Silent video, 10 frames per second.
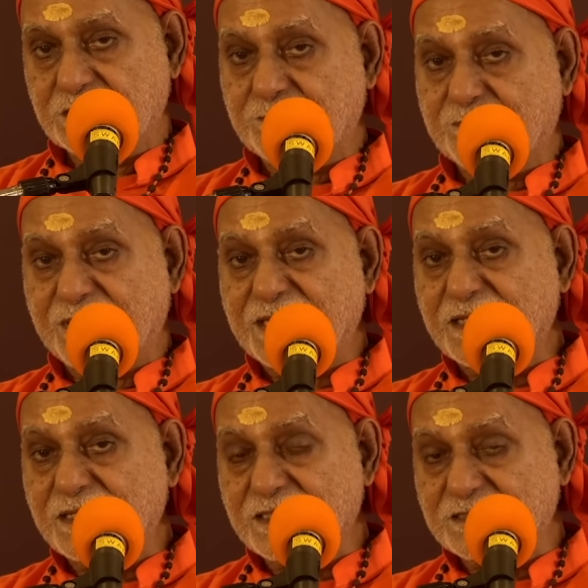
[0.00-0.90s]
The
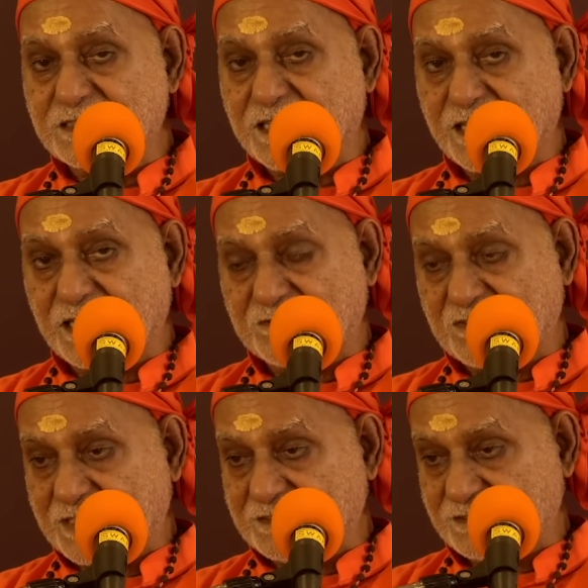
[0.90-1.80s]
pen is the real
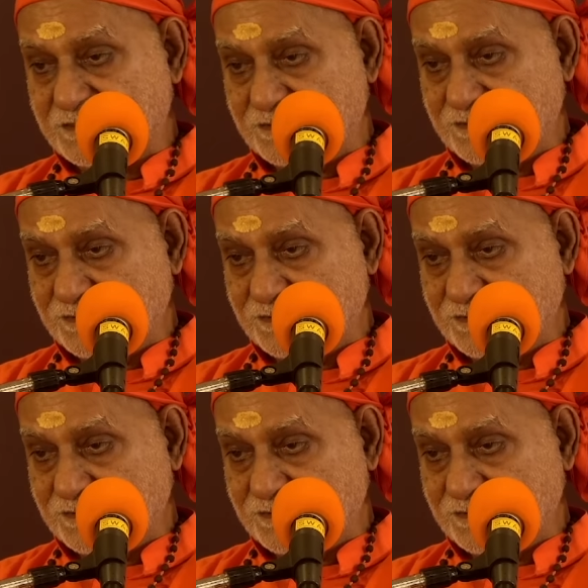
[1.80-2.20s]
fact.